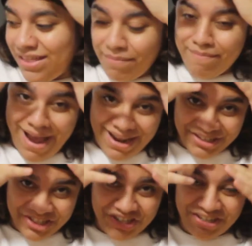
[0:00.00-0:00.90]
the
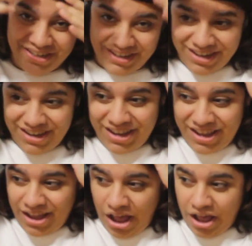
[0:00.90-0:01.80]
Mange.
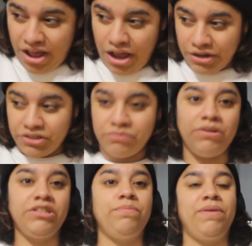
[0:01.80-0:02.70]
I just
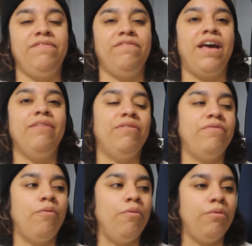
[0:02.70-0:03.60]
wanted to be fair
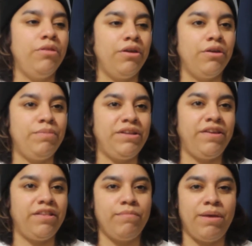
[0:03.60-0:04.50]
with all the
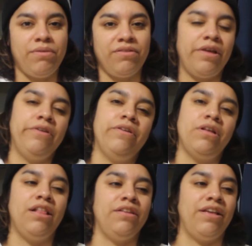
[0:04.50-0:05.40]
BTS members
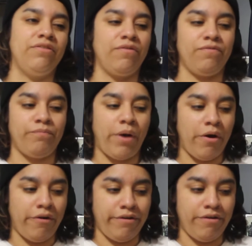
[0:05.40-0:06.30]
as a
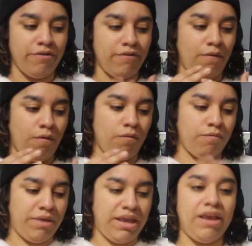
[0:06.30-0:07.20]
part of
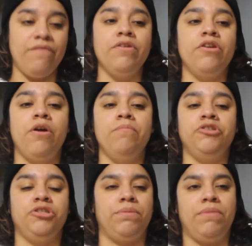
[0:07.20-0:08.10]
me, even though
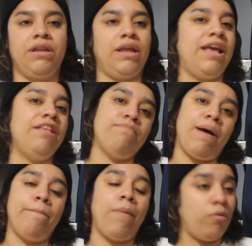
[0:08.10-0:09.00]
Jimin is
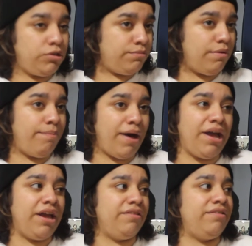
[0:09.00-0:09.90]
my ultimate
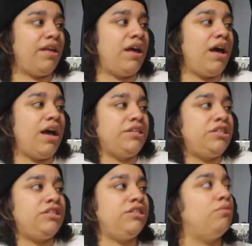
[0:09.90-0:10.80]
bias. I
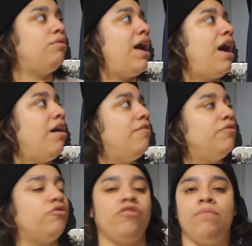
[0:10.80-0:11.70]
still have
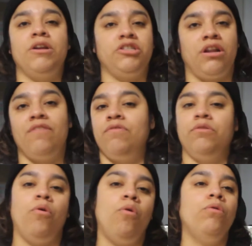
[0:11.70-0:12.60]
so much love for
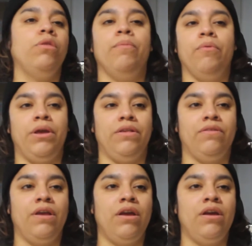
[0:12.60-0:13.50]
all the
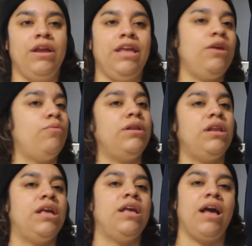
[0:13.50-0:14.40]
boys
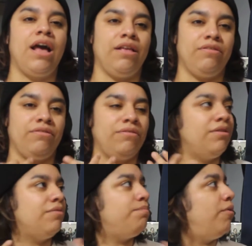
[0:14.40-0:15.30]
equally as
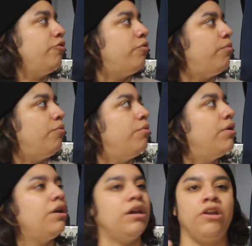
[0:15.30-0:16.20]
possible,
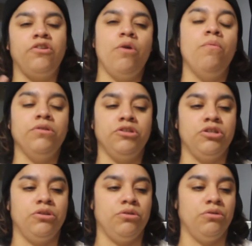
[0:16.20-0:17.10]
and I don't want
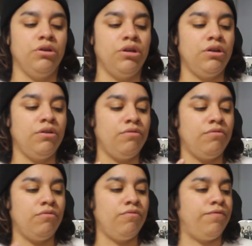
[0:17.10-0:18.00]
to
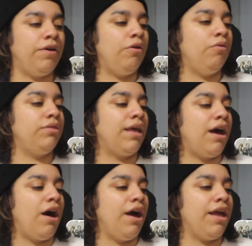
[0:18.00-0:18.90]
feel
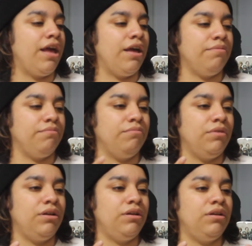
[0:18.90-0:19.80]
that I am
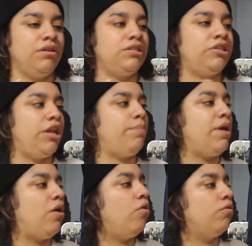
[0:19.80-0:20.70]

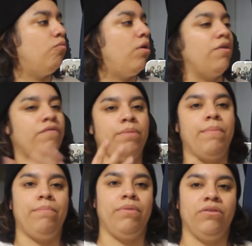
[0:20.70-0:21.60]
sleeping on one of the
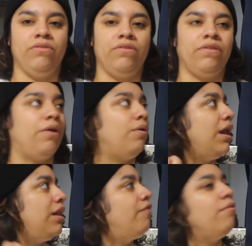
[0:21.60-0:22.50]
members. So
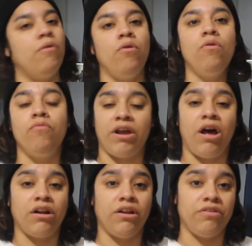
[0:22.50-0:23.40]
I love them all
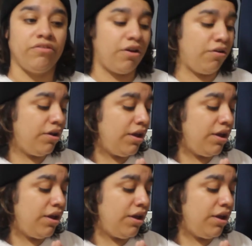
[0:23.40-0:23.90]
regardless. So